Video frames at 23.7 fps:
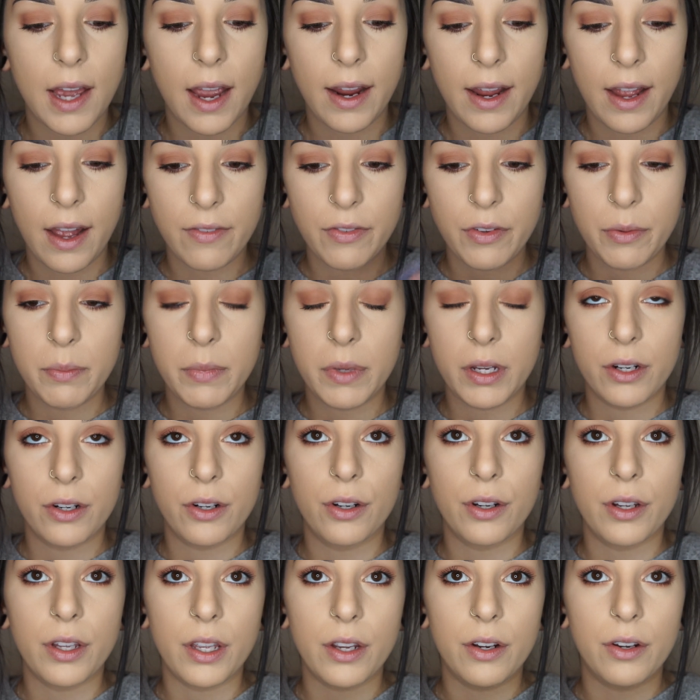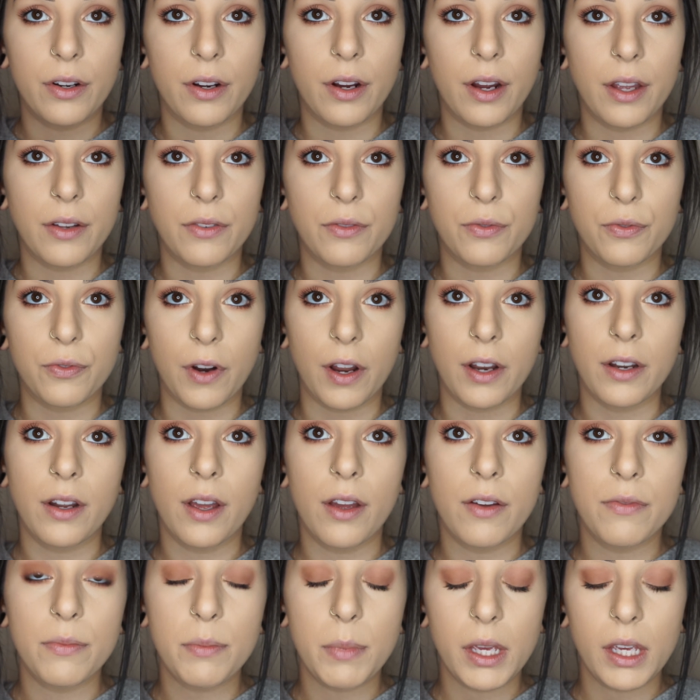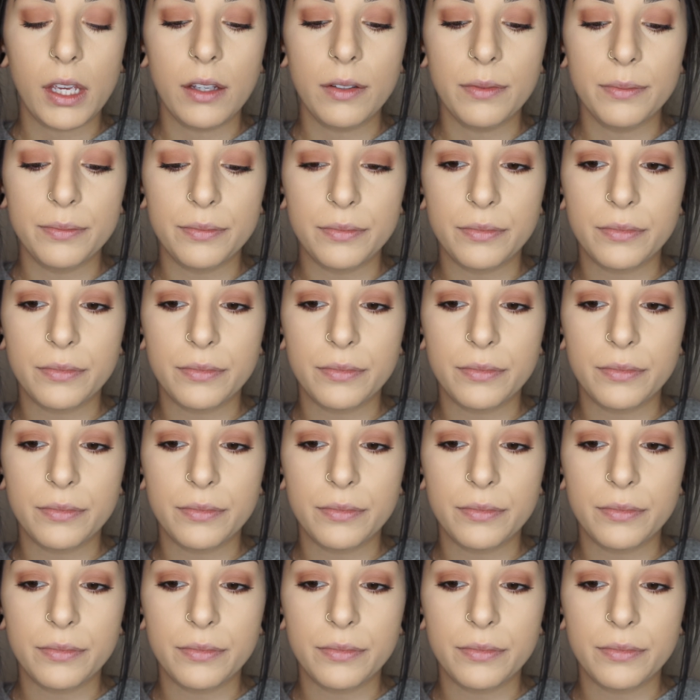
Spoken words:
I have a mirror here in front of me.